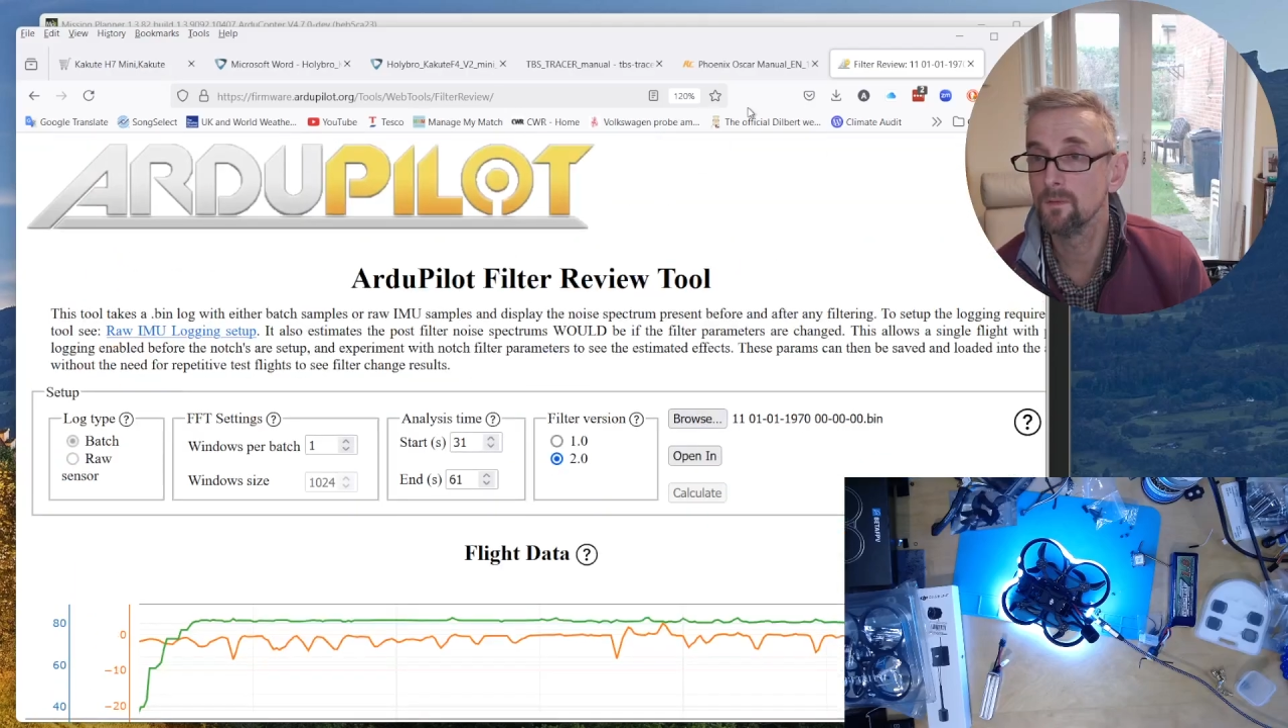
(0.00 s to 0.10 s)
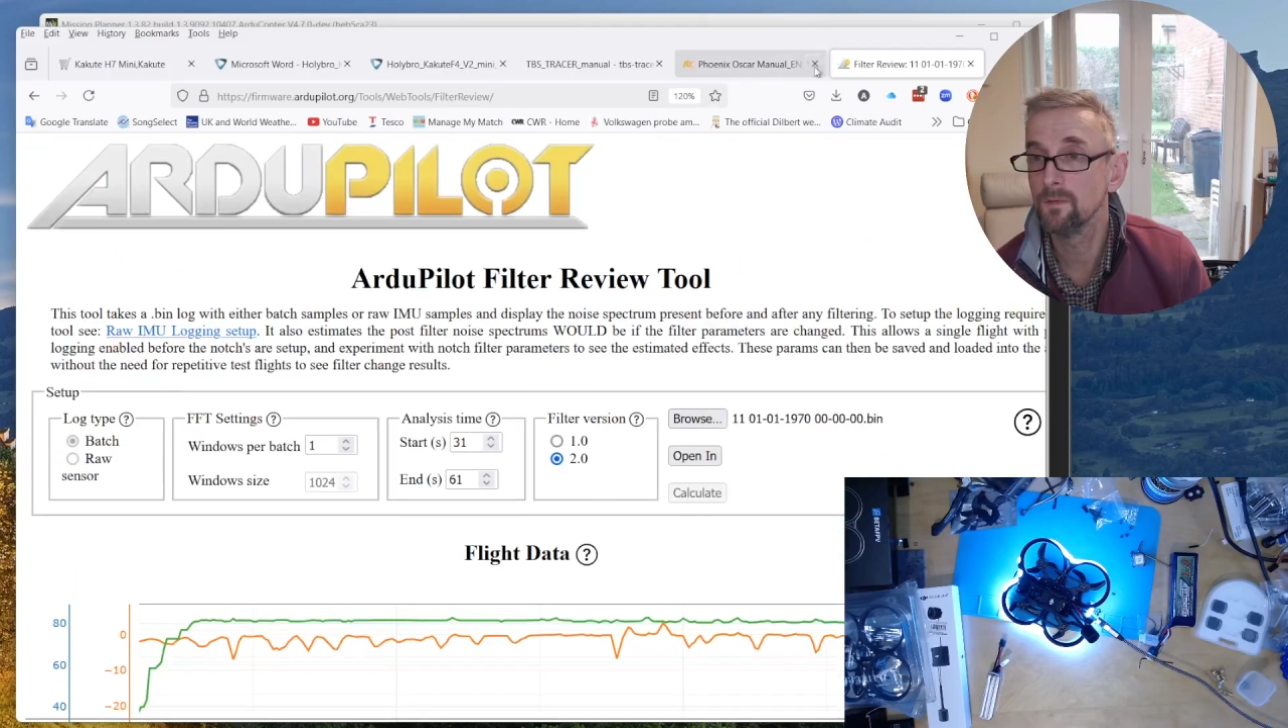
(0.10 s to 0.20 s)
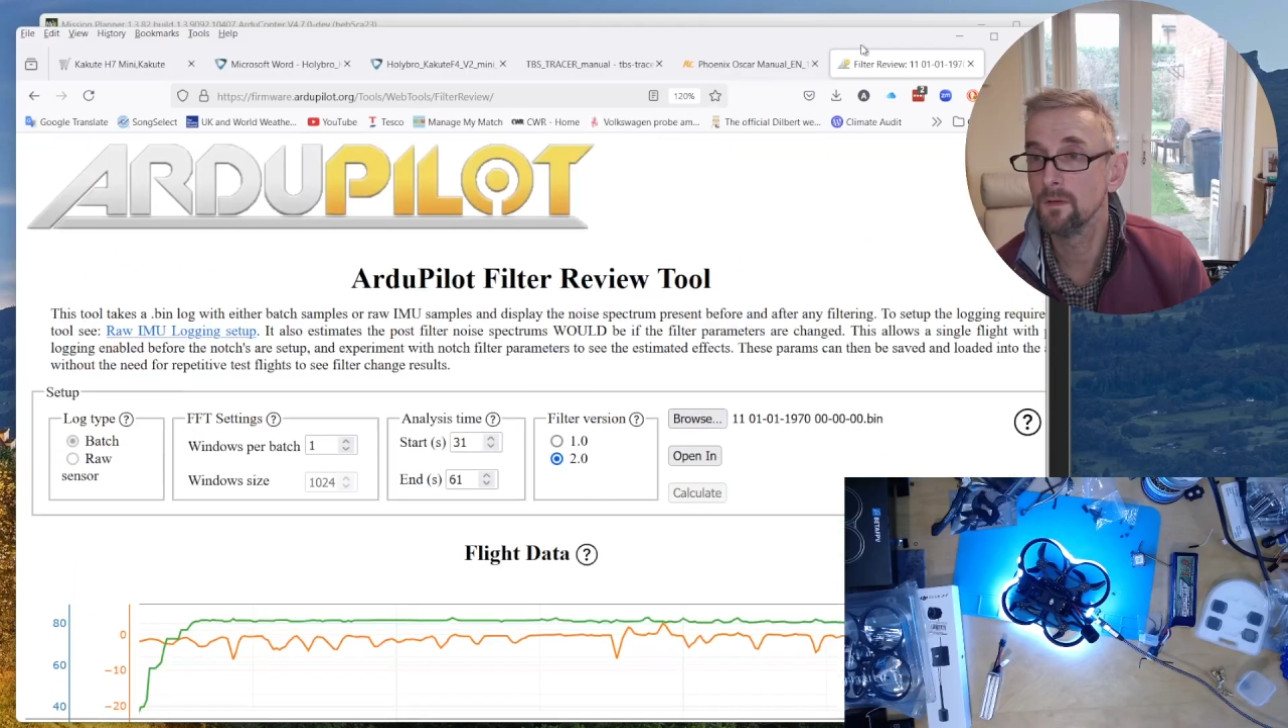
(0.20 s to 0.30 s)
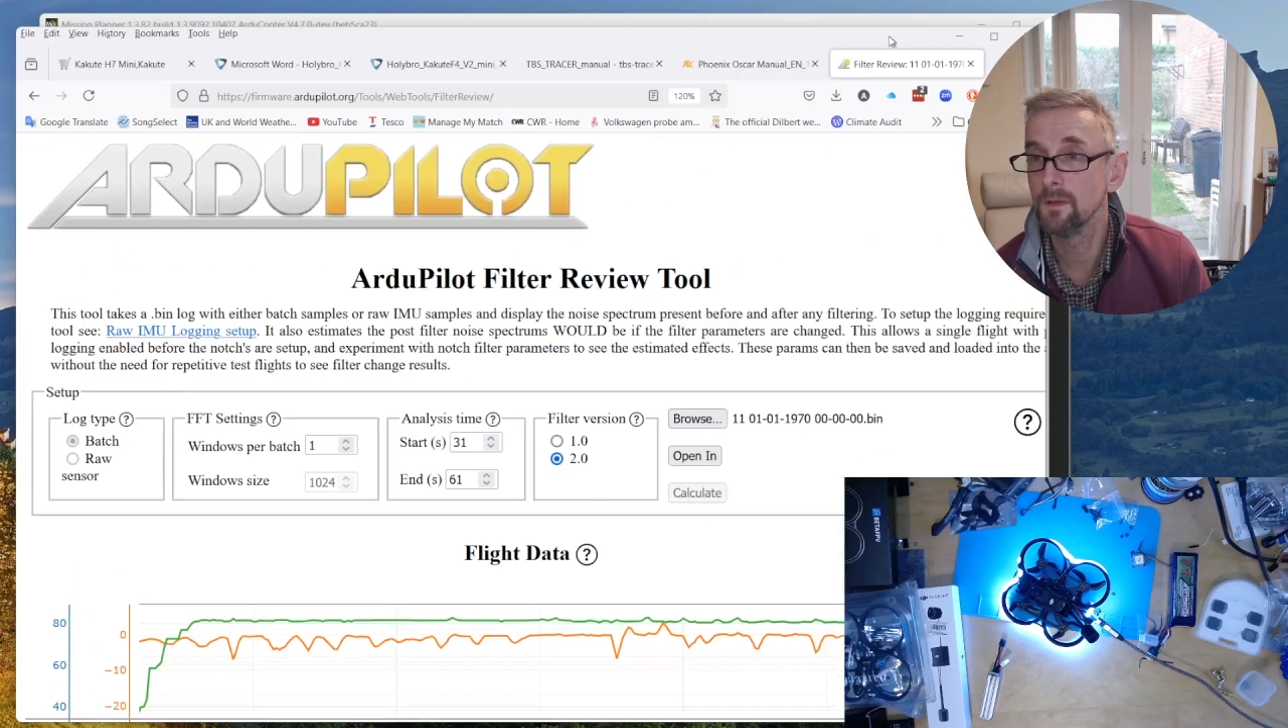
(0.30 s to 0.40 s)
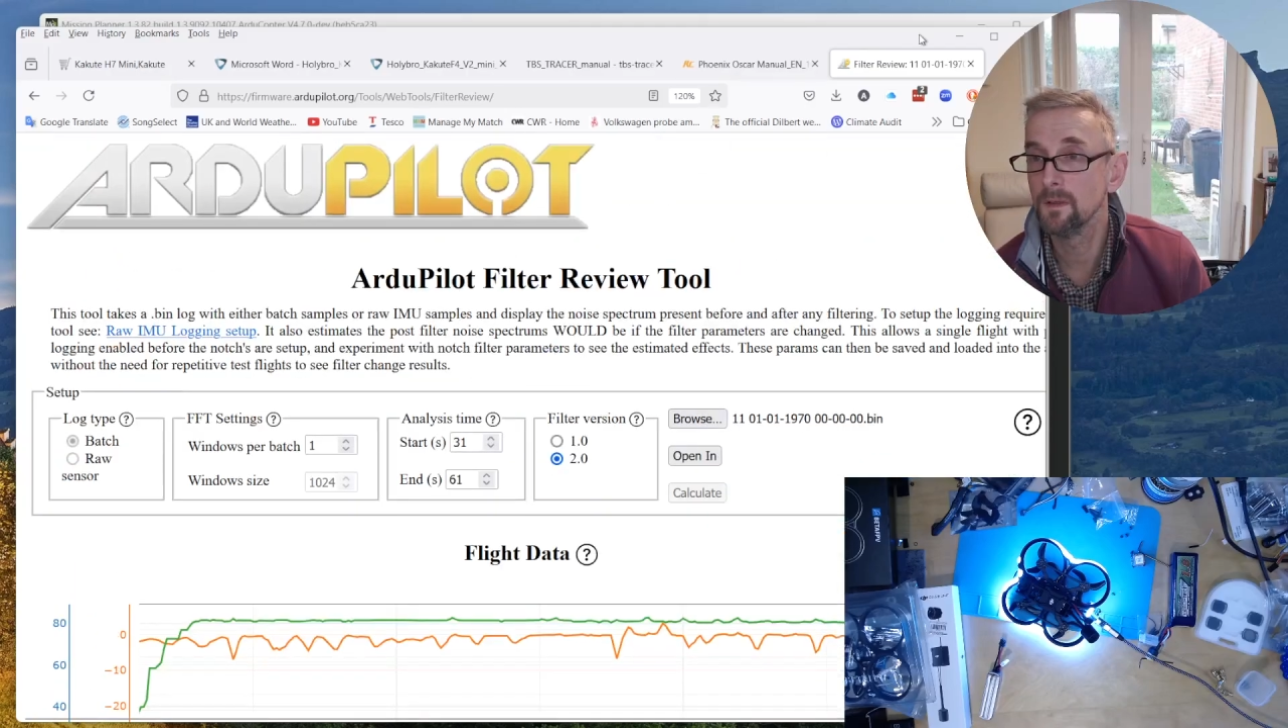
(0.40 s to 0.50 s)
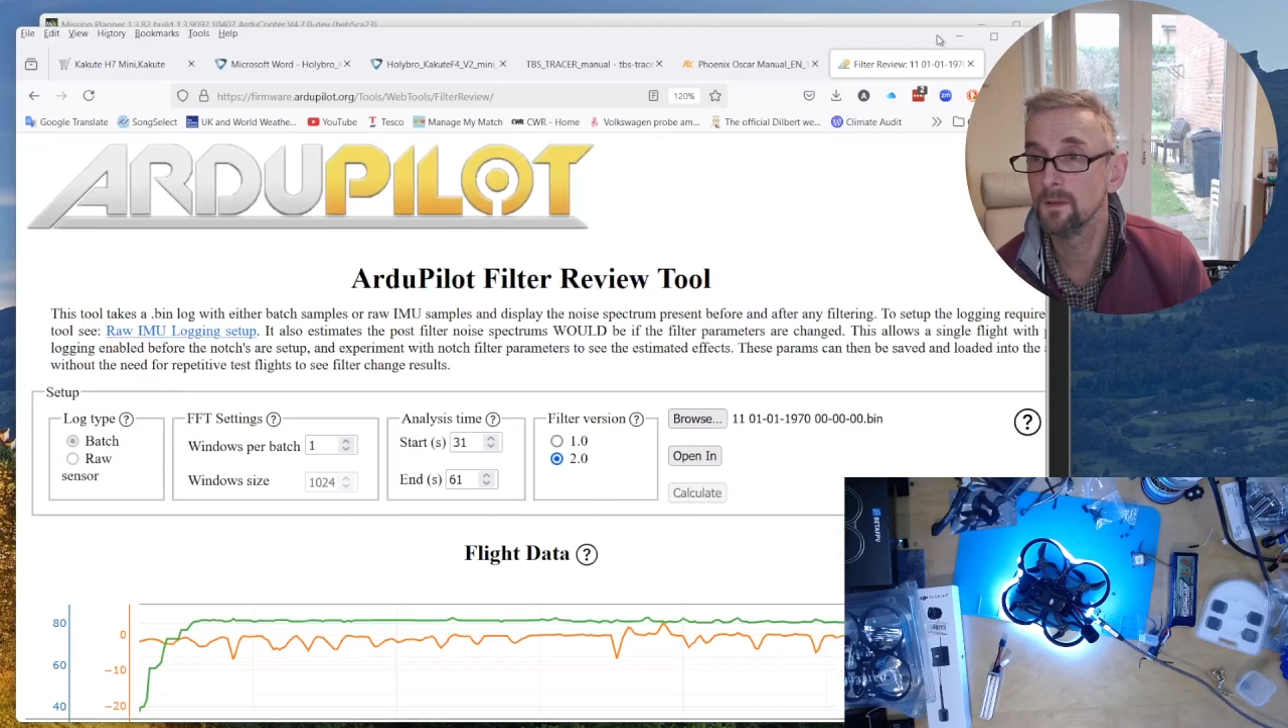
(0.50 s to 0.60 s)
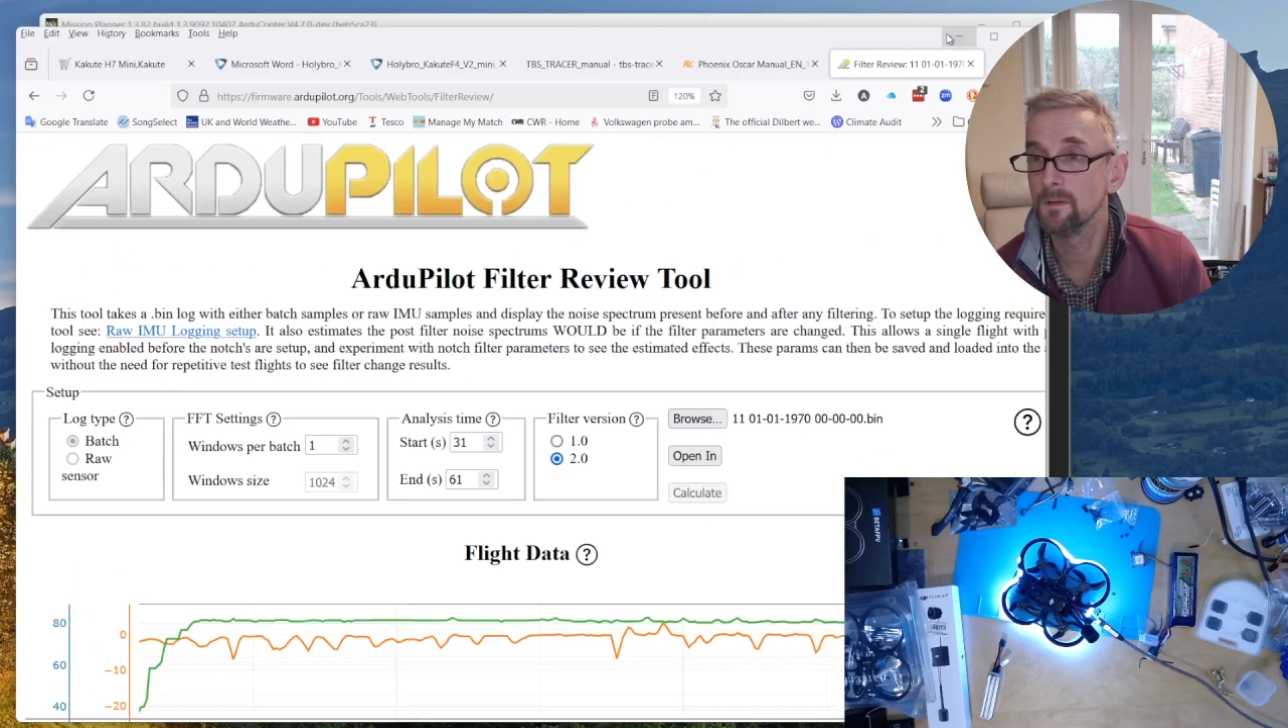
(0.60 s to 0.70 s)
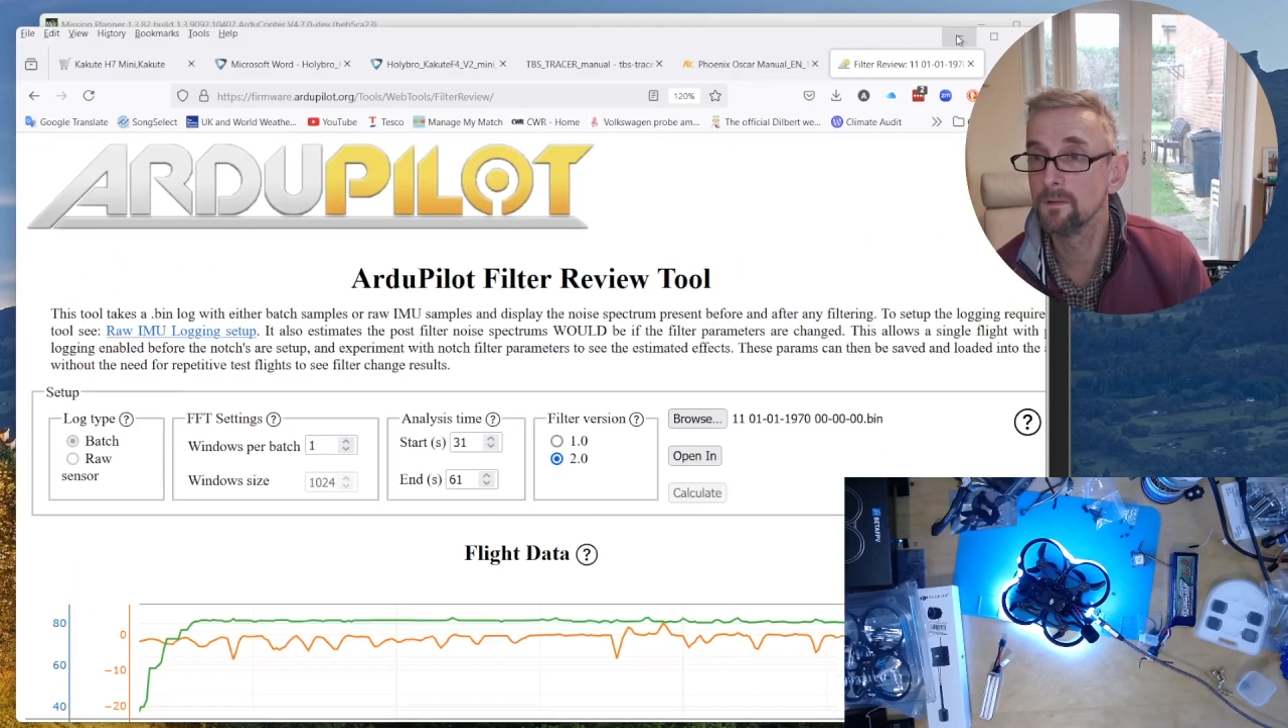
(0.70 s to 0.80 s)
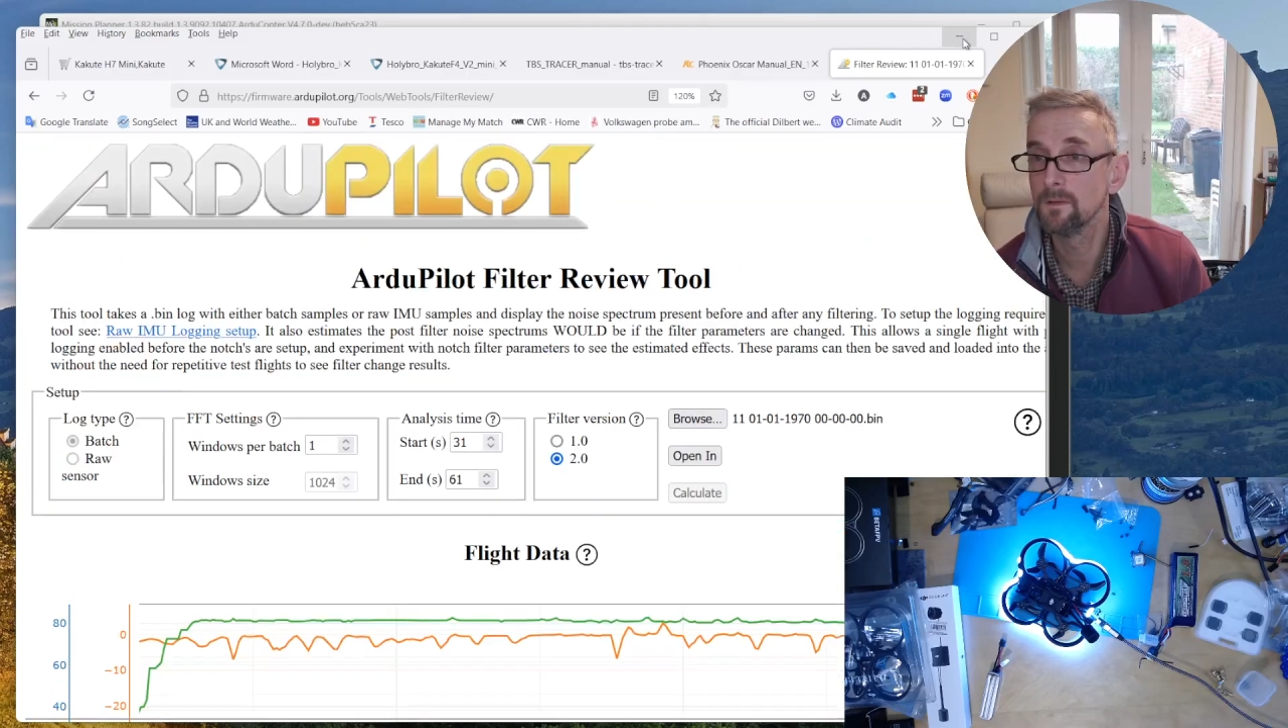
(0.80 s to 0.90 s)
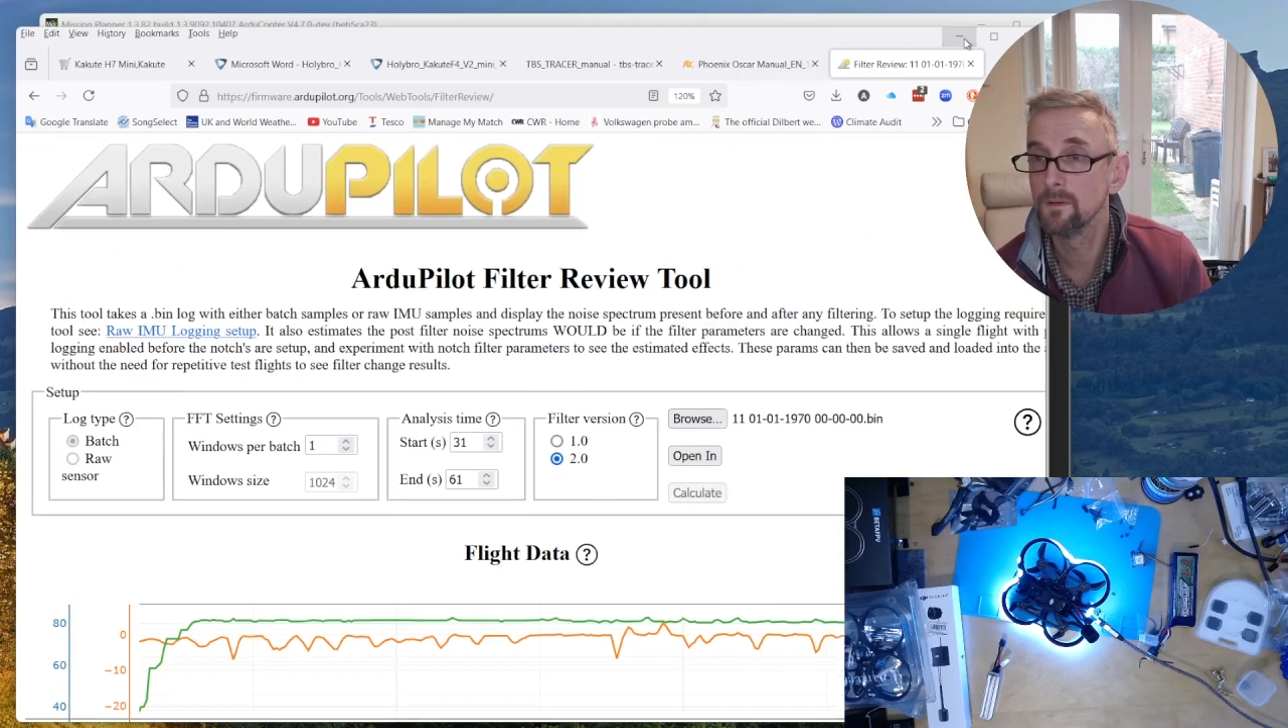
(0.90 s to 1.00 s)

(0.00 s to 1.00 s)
very nice.